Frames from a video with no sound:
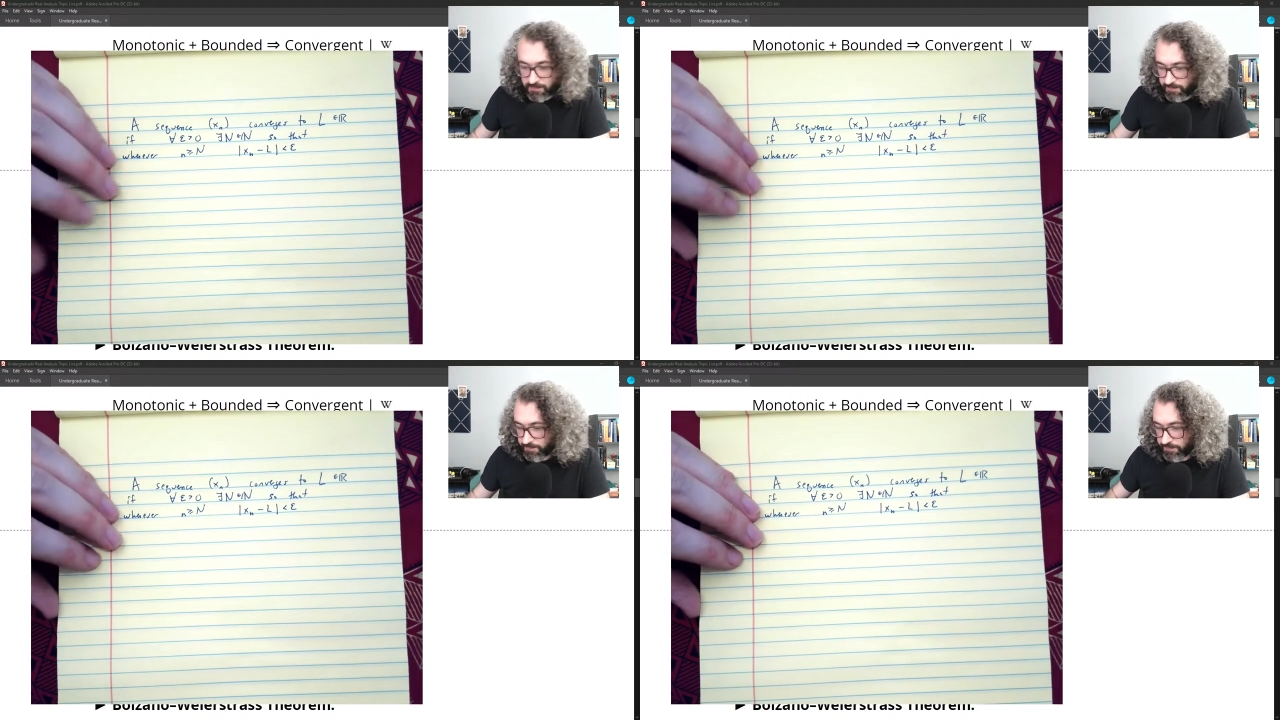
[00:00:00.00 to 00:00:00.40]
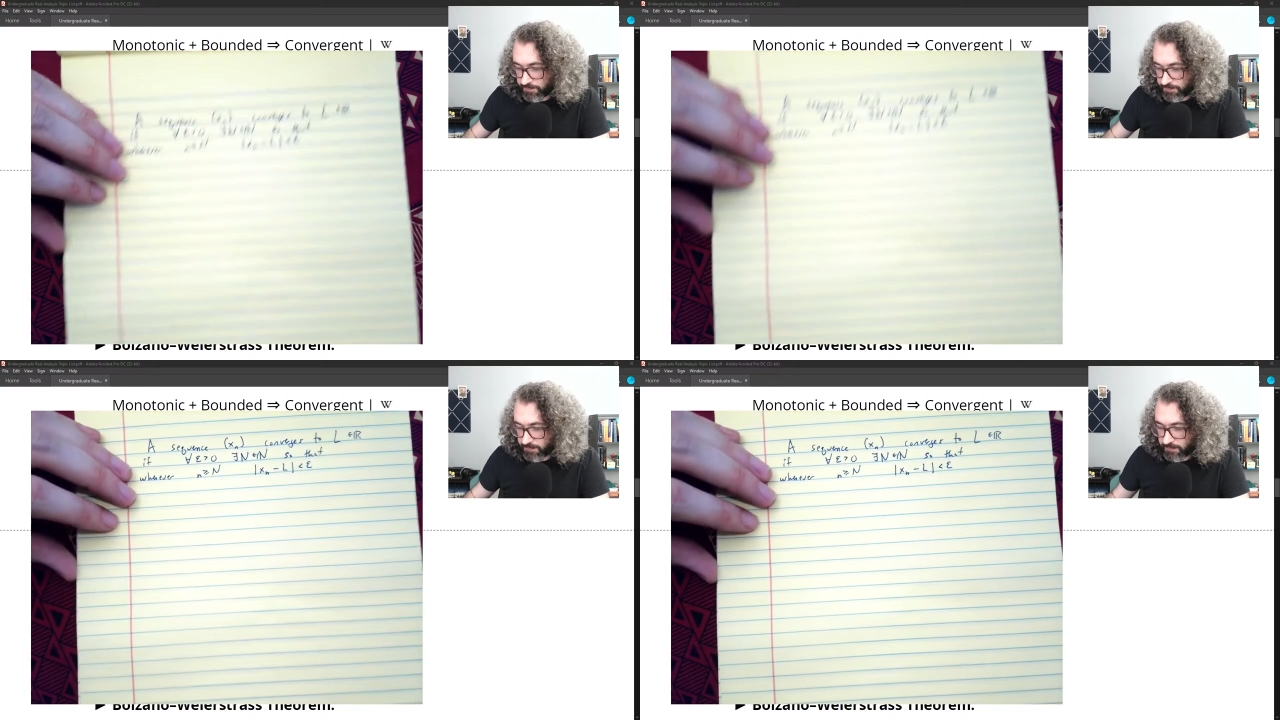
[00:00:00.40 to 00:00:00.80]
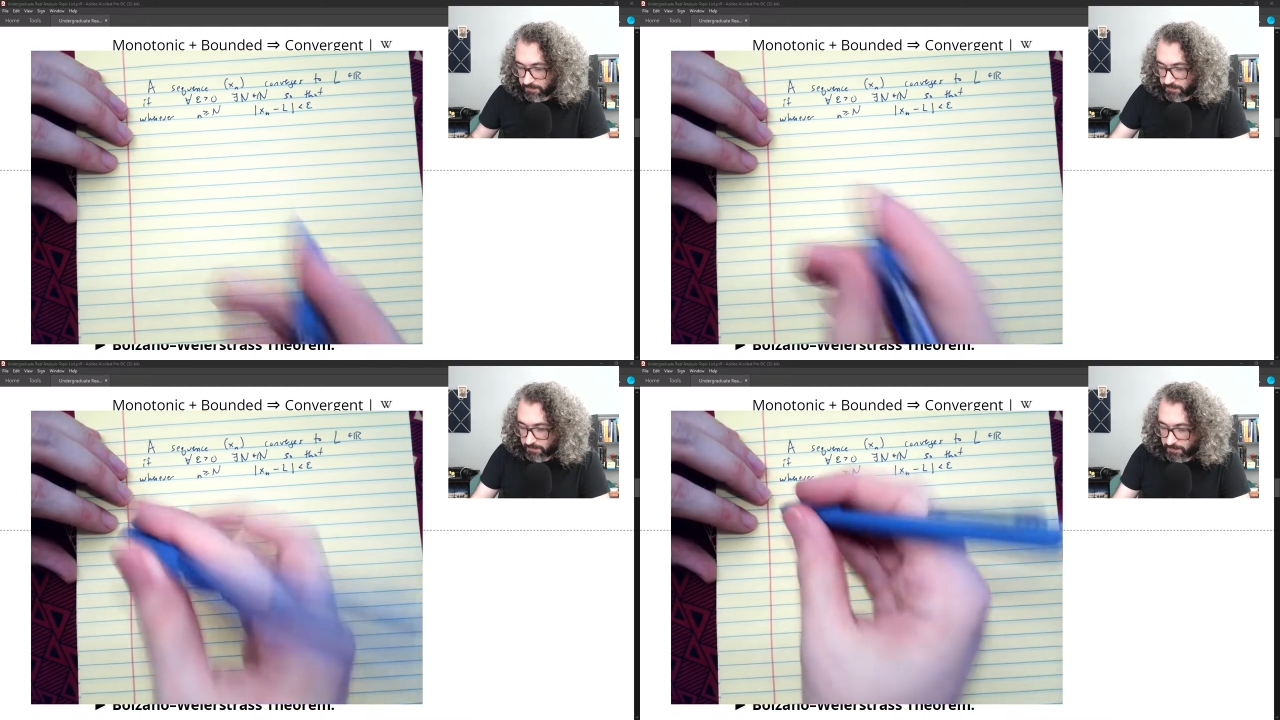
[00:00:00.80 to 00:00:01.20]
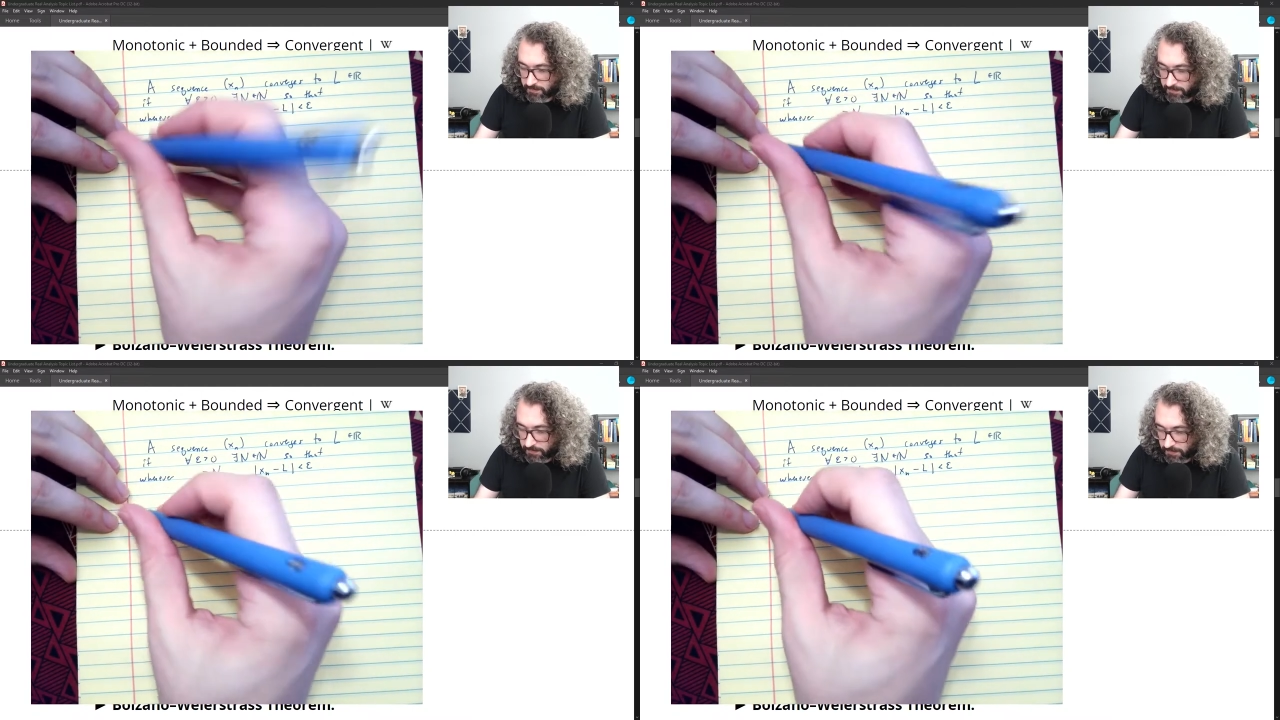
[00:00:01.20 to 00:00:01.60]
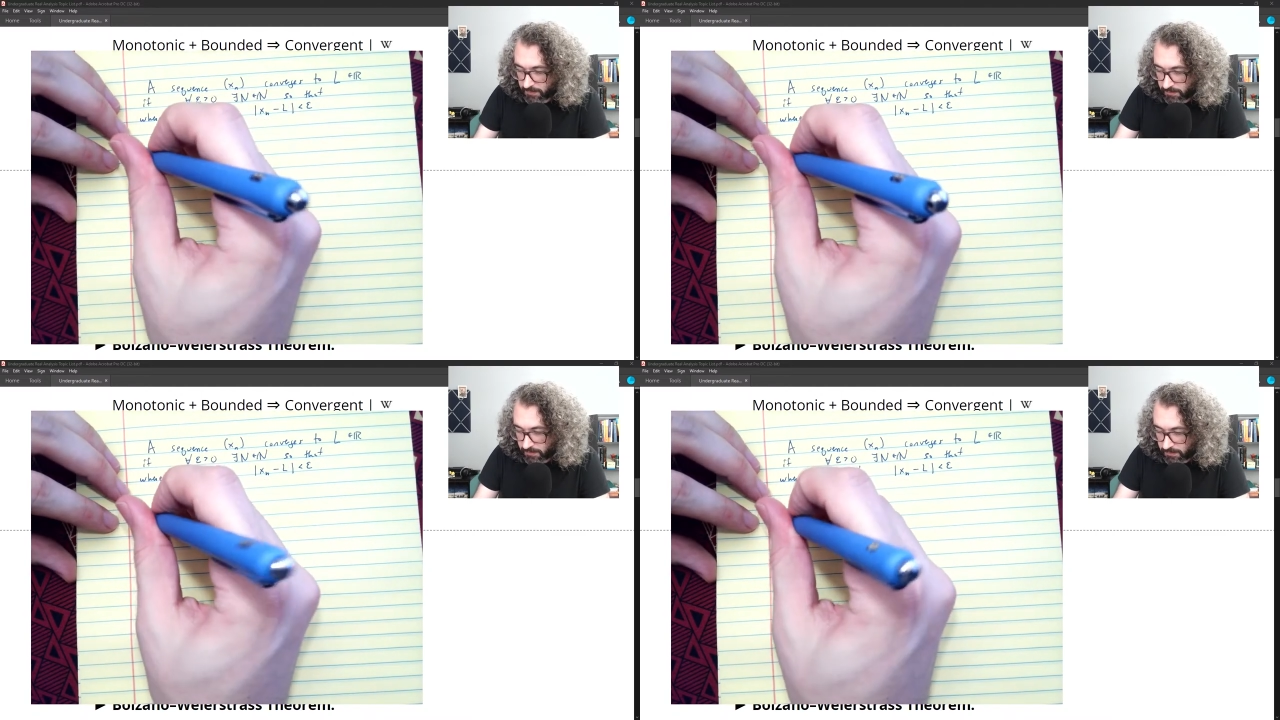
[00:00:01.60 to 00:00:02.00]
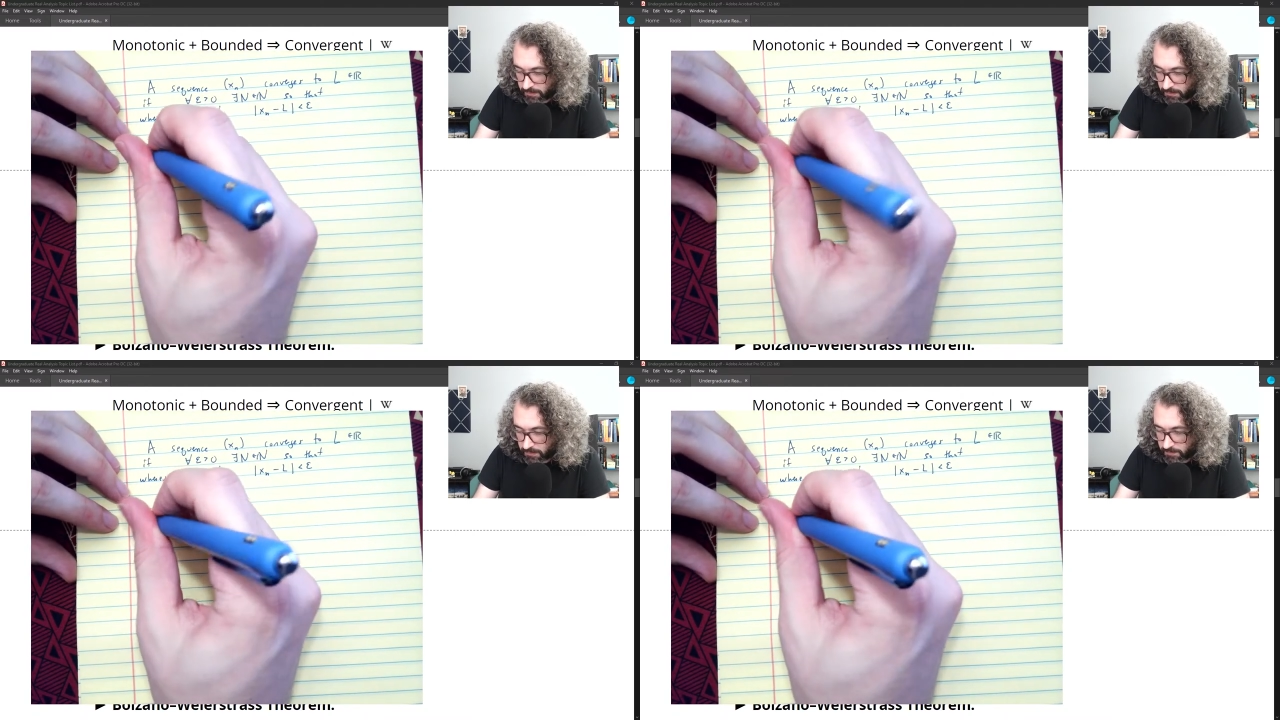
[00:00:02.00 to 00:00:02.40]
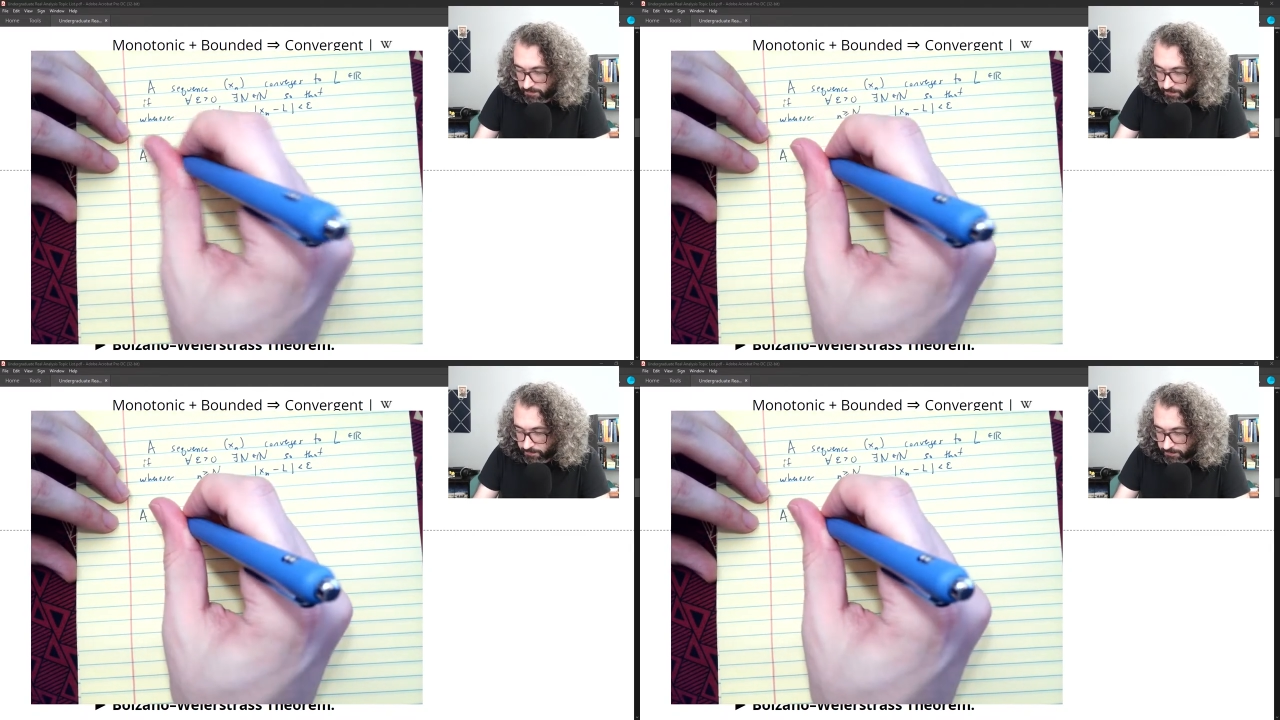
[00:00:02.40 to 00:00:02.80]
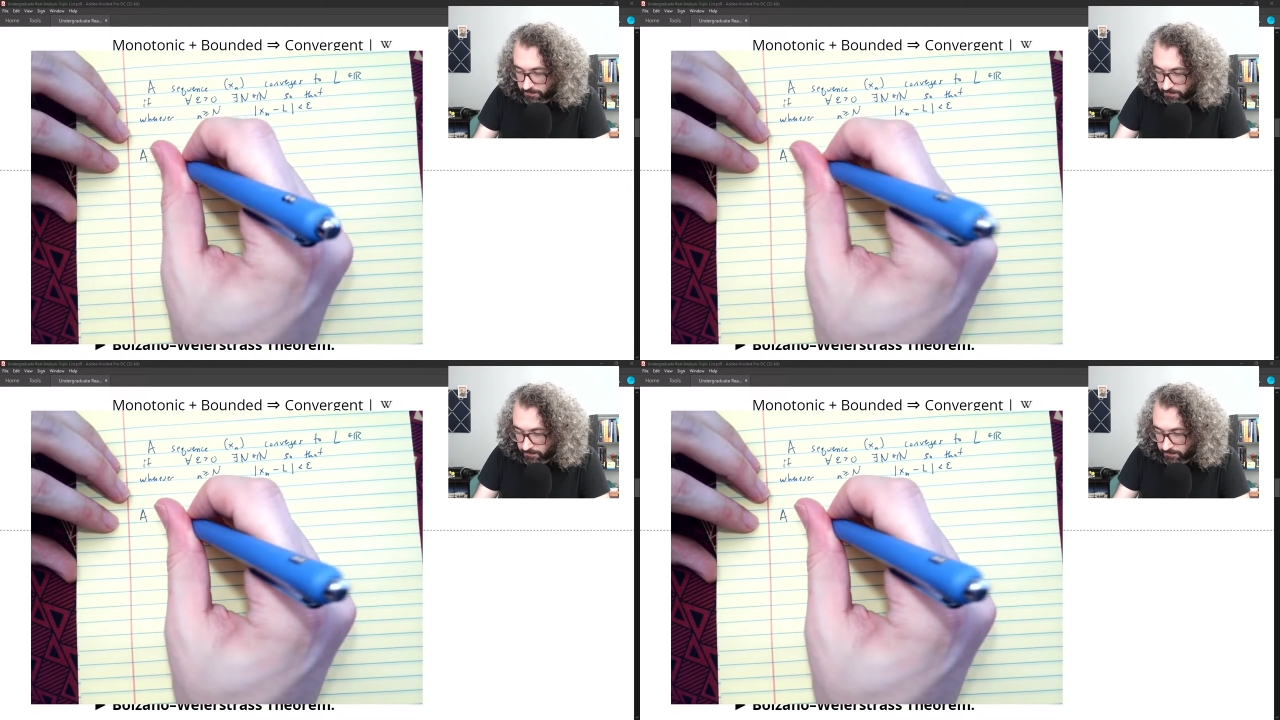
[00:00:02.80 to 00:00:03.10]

(no one is talking)